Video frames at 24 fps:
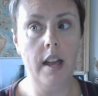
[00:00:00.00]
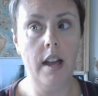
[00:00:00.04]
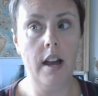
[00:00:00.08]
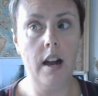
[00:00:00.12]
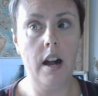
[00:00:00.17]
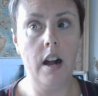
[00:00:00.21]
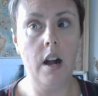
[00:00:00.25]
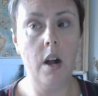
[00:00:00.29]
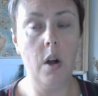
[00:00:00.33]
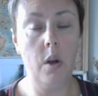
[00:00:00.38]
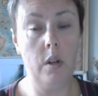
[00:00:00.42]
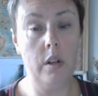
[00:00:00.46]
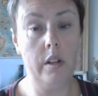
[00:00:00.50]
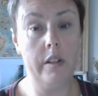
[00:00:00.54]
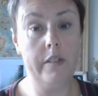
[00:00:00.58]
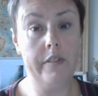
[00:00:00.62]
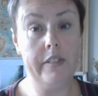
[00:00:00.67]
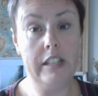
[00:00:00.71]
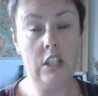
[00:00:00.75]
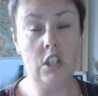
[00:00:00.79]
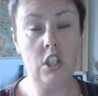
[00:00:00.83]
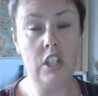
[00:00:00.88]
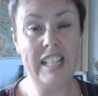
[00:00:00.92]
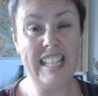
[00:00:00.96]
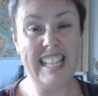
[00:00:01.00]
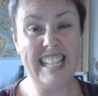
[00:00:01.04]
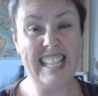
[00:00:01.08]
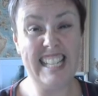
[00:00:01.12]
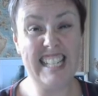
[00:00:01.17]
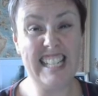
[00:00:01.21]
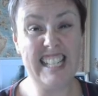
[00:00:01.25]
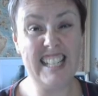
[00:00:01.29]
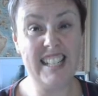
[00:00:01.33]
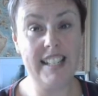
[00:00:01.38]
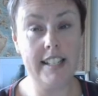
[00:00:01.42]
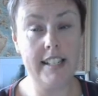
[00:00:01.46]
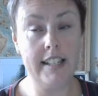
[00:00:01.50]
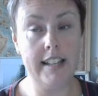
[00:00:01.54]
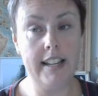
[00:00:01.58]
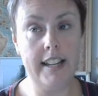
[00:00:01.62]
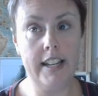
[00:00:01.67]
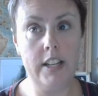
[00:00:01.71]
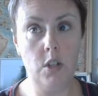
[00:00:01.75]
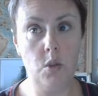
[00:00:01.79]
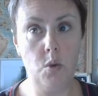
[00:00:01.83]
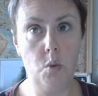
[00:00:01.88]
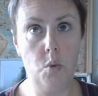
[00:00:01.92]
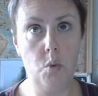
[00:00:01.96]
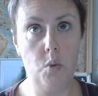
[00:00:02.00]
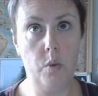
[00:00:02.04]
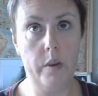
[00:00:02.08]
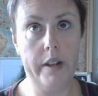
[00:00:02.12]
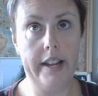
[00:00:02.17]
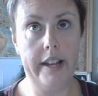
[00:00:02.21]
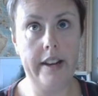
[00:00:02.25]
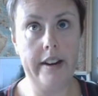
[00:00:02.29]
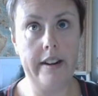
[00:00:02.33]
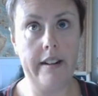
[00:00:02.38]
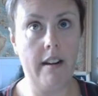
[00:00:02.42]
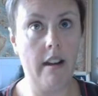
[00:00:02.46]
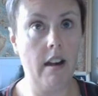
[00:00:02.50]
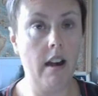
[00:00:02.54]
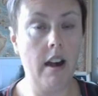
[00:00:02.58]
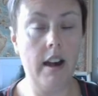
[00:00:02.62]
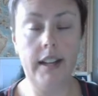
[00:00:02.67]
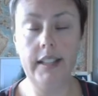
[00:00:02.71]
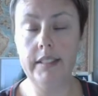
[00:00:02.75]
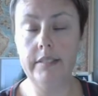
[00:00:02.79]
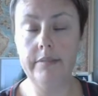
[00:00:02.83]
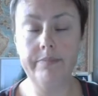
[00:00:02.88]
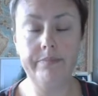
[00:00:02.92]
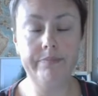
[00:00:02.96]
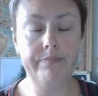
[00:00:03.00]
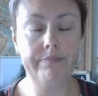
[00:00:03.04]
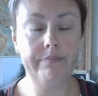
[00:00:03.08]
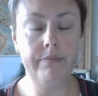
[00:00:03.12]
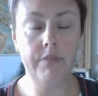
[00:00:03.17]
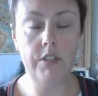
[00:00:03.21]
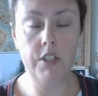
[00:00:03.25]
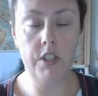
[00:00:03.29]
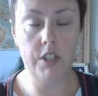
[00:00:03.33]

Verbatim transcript: I'll eventually get to the stage where I just